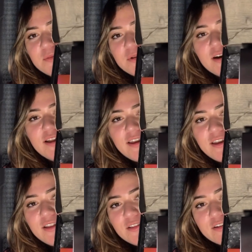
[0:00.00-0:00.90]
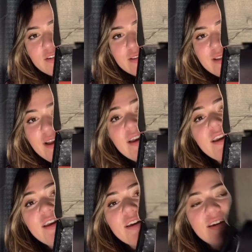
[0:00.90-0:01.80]
what it looks
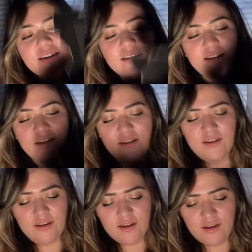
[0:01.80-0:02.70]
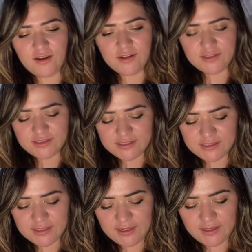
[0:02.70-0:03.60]
like.
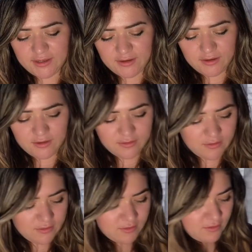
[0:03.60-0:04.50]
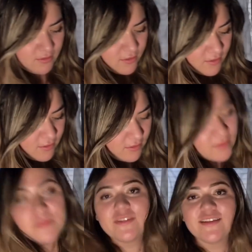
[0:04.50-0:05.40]
Today,
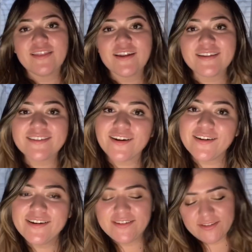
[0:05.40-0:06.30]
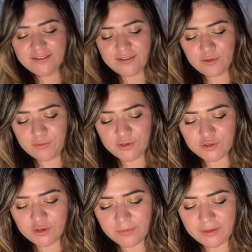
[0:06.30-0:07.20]
let me set that aside because I don't want
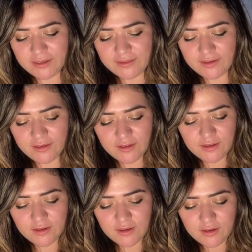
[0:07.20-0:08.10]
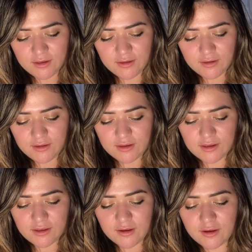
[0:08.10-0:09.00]
to drop anything.
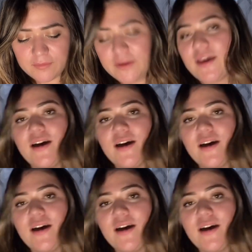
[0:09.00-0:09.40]
It